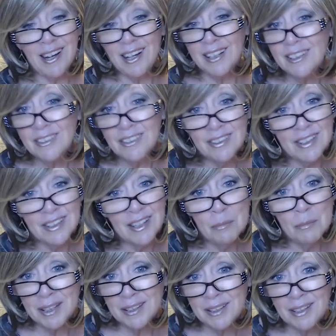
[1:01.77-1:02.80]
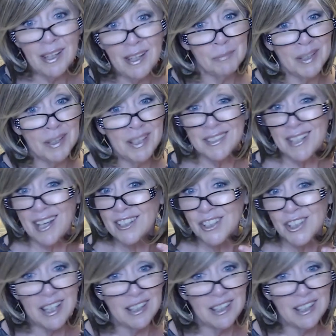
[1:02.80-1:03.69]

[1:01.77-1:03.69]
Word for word: I need all the help I can get because hashtag